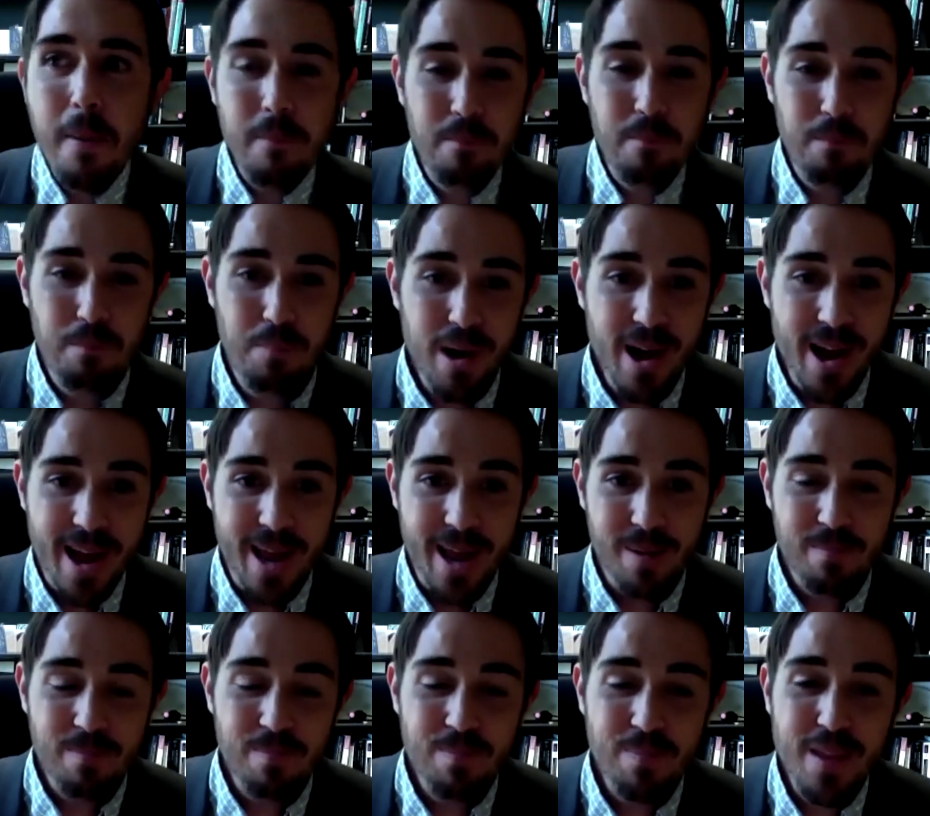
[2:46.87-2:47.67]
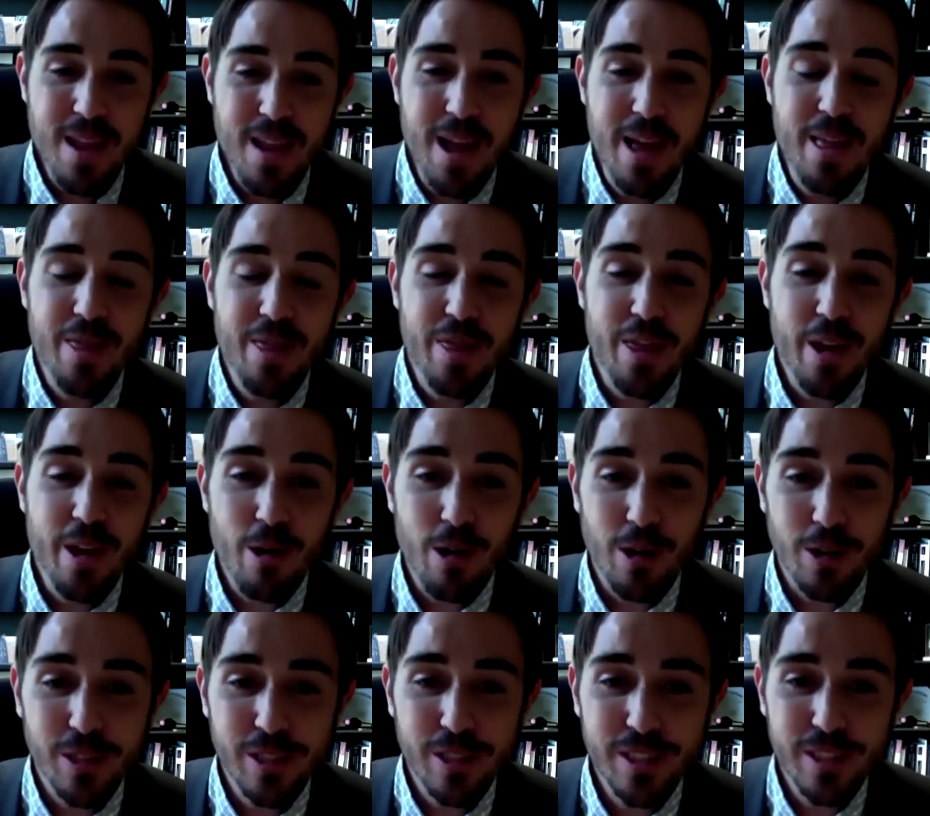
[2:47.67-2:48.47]
But there
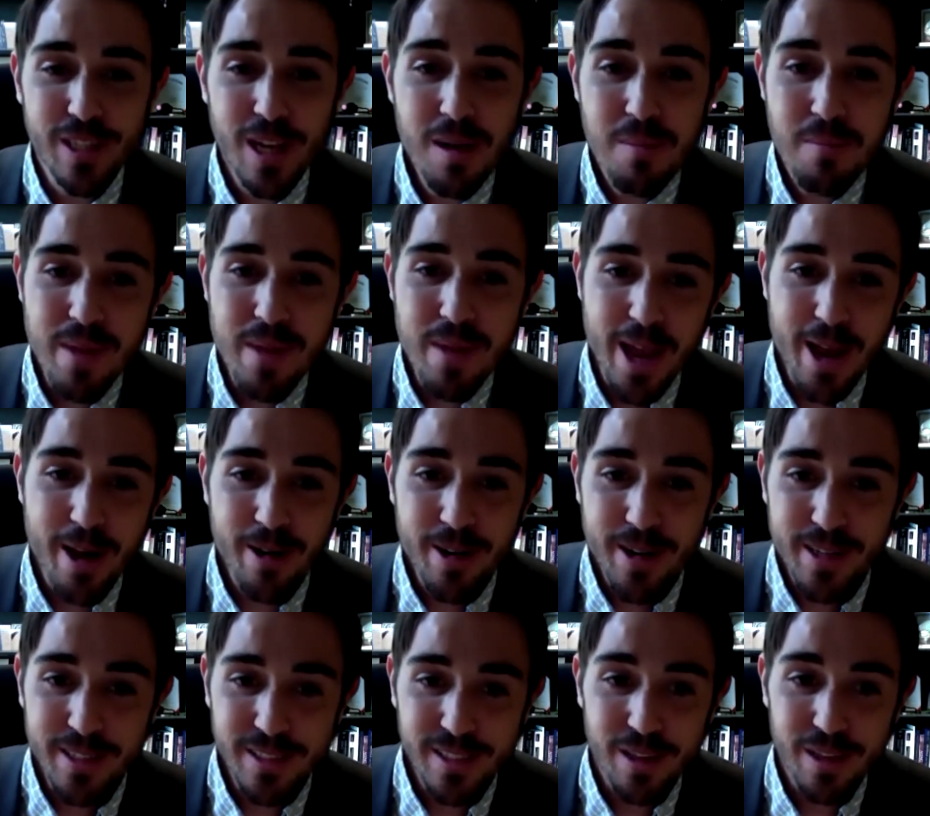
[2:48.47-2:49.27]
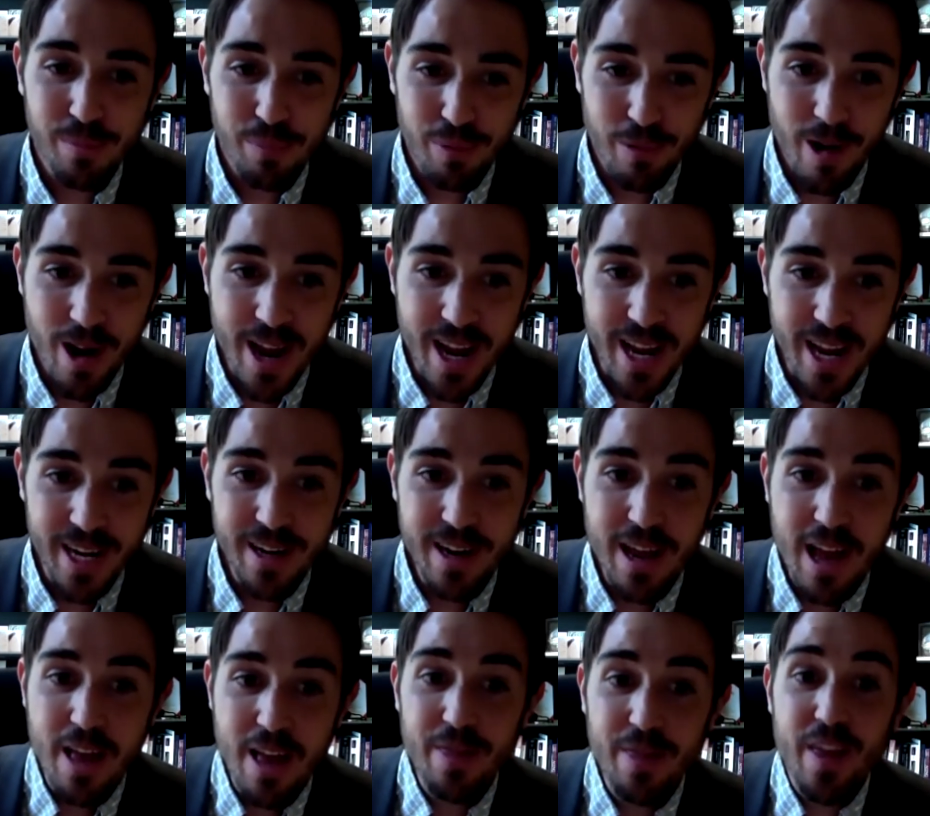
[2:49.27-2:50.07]
are some areas of the brain
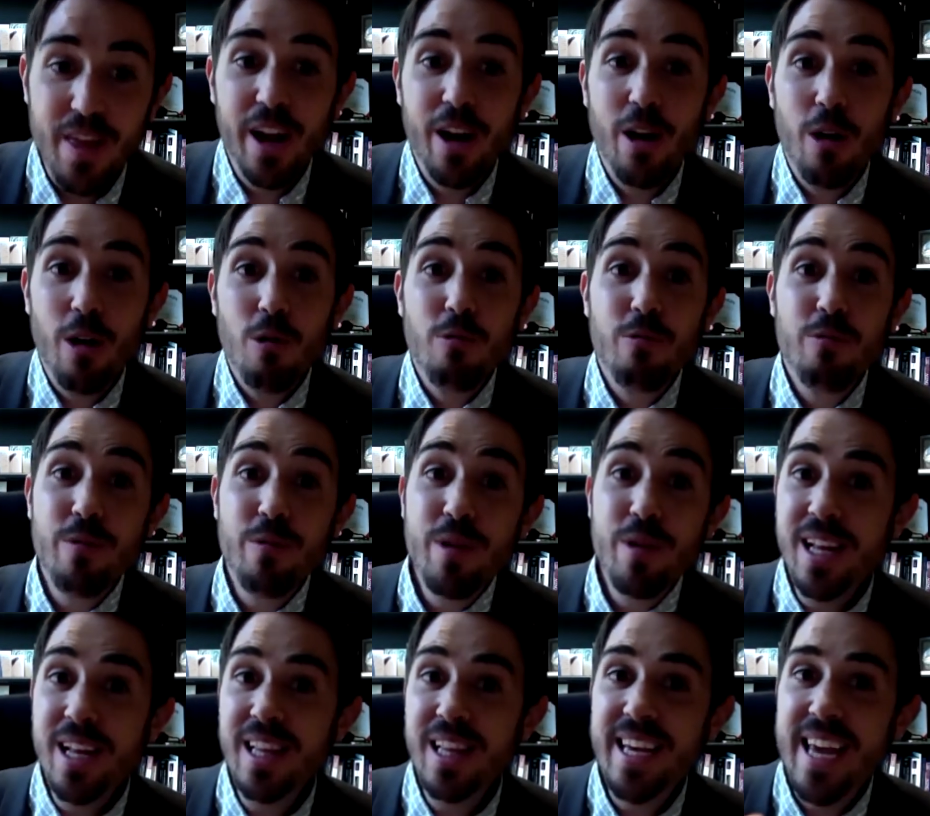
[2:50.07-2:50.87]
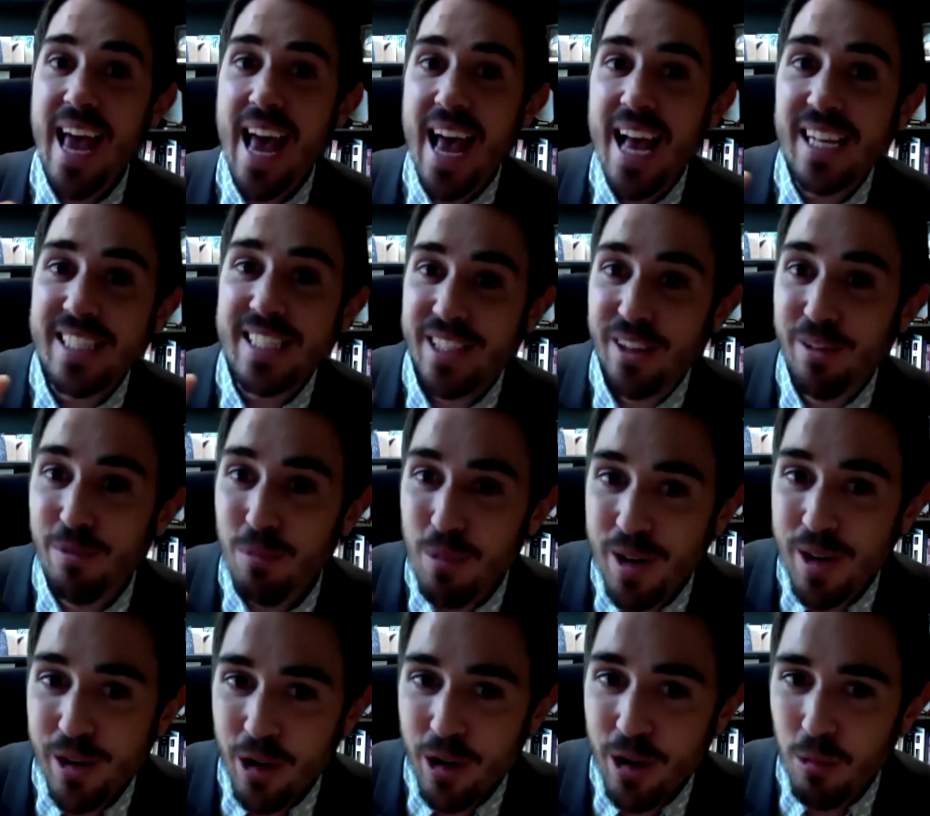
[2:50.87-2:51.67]
that are really active
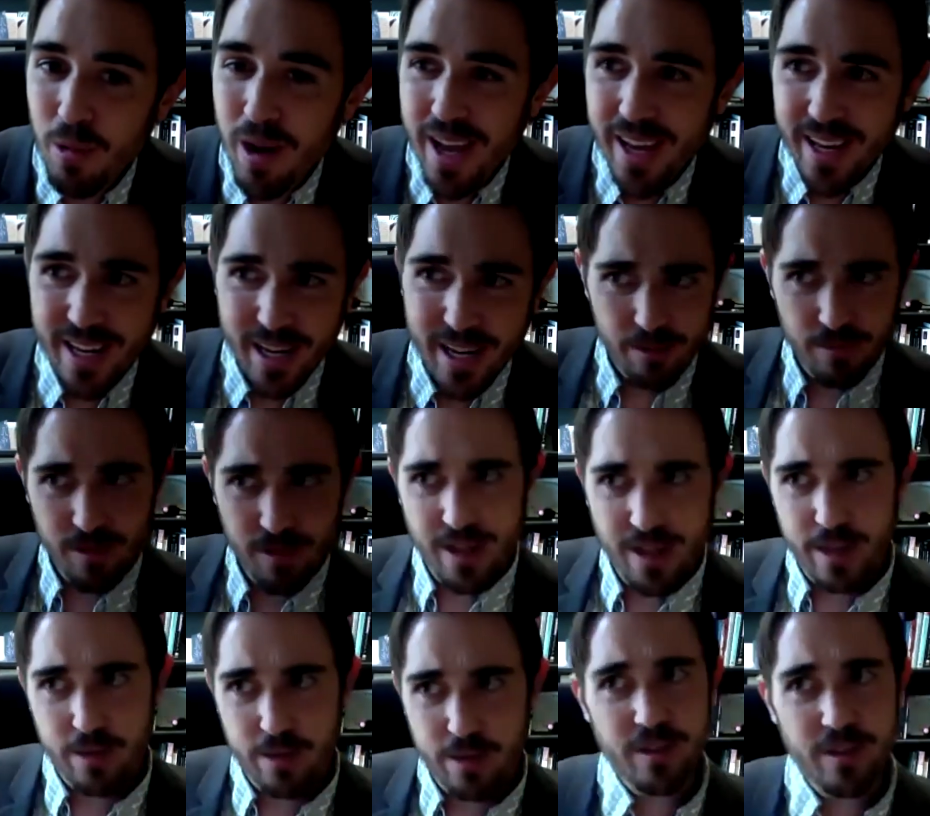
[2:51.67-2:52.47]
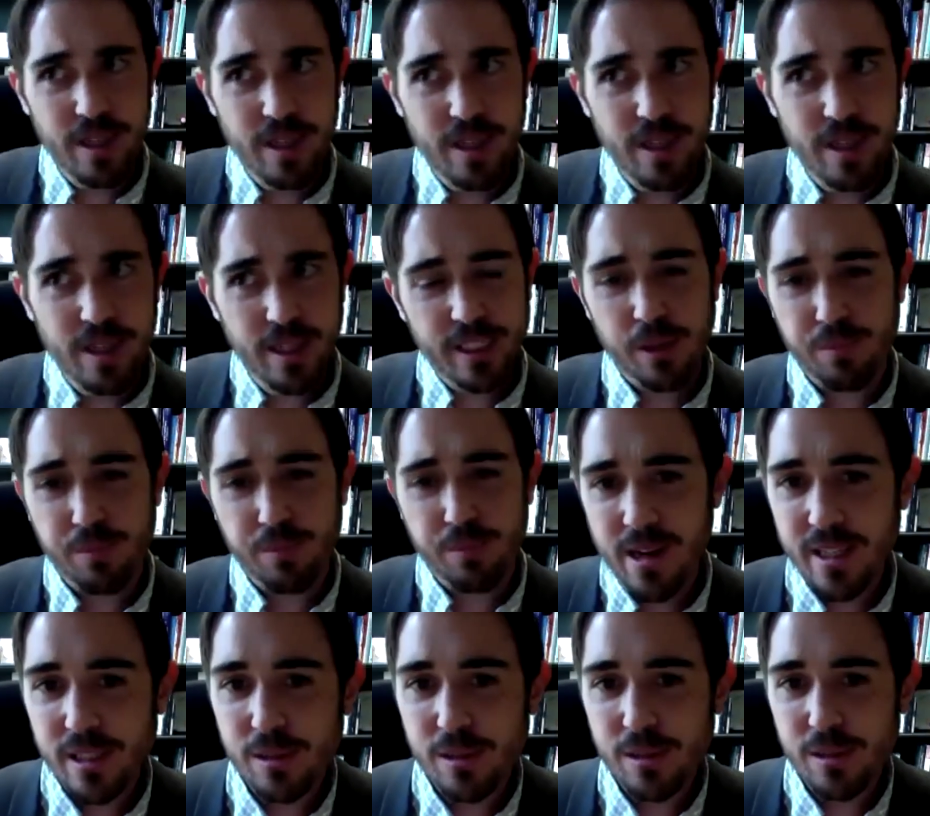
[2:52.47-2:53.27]
when you're awake and like really
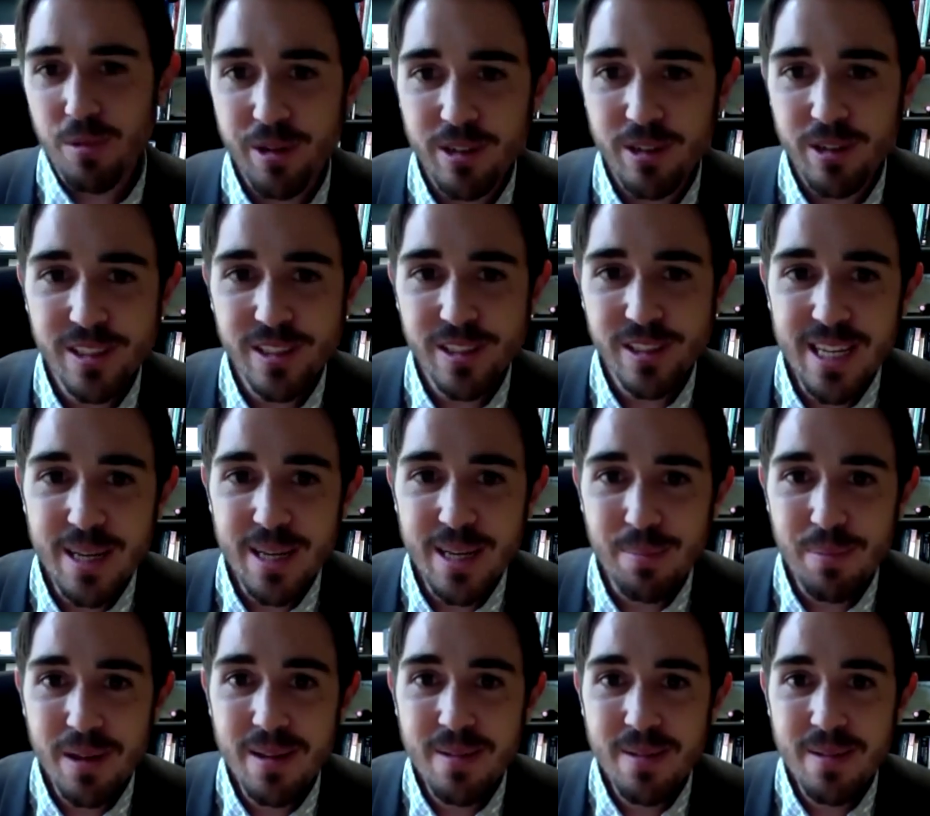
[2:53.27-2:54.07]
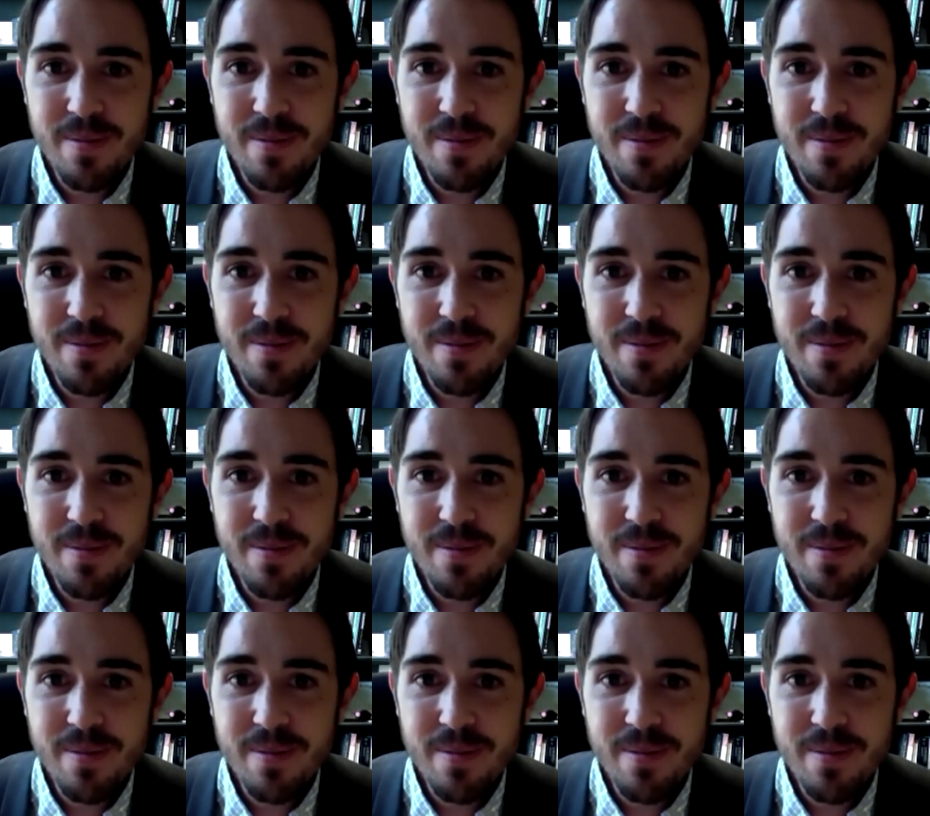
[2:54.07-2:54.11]
suppressed when you're asleep